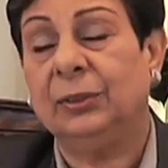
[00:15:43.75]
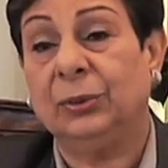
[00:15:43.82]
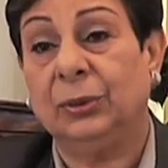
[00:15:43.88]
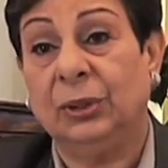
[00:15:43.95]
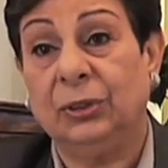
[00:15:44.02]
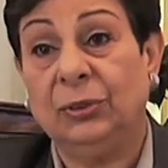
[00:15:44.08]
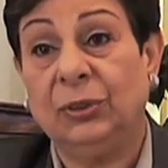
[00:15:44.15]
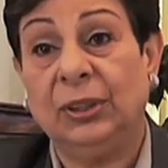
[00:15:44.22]

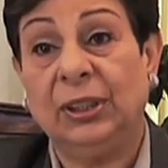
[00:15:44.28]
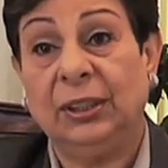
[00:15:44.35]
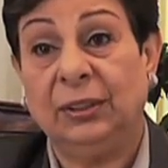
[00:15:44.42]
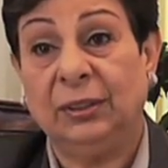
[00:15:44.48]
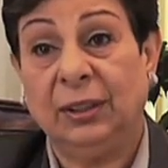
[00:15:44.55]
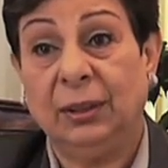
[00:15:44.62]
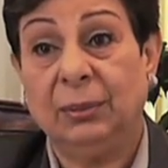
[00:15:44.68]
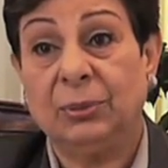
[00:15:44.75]
judicially
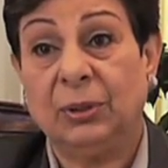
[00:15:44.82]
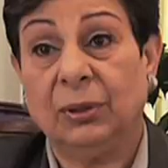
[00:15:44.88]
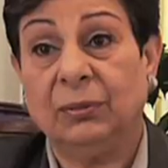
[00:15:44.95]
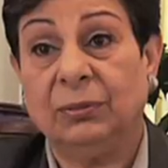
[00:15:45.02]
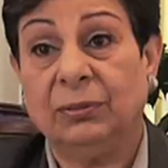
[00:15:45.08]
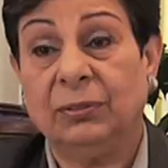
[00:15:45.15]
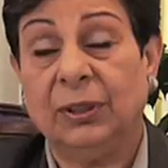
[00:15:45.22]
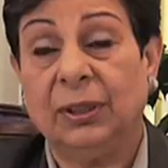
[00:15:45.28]
in terms of
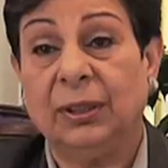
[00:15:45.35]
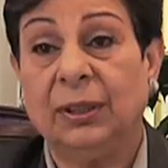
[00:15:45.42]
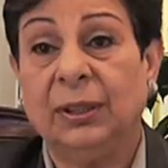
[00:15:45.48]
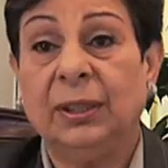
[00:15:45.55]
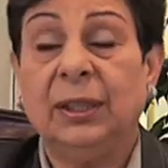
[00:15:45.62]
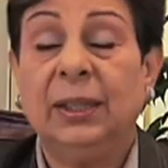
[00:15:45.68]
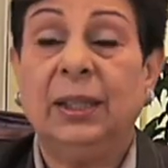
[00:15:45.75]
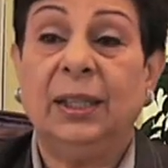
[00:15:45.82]

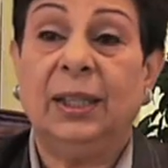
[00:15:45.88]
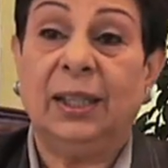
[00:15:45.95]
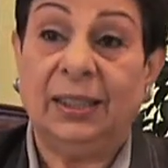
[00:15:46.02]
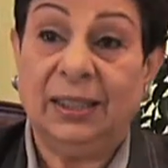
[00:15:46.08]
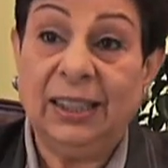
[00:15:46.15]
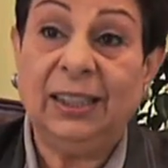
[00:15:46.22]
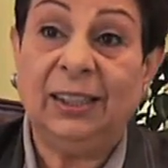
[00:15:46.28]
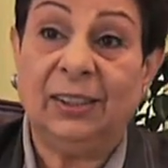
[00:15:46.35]

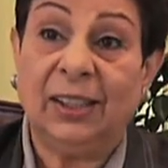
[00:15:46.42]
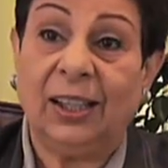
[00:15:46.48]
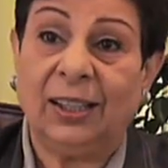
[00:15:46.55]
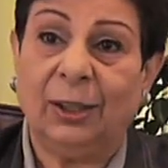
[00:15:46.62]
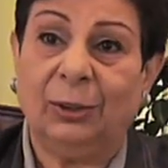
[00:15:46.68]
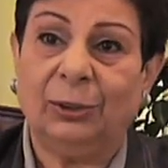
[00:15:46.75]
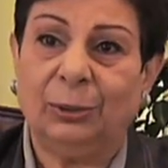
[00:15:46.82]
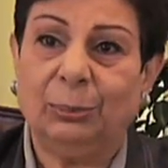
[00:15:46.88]
legal
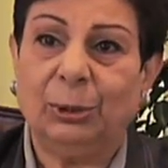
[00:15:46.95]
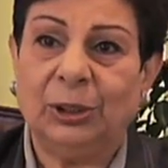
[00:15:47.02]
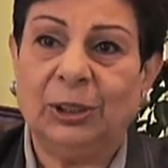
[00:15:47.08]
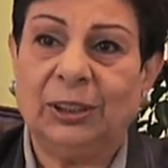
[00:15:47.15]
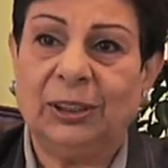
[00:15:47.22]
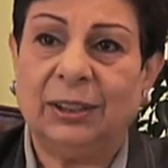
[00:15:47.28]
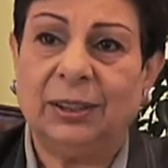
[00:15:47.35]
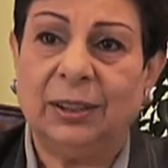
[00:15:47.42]

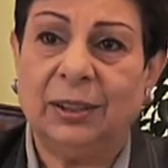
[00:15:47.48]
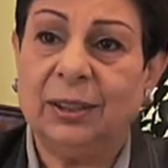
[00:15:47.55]
accountability.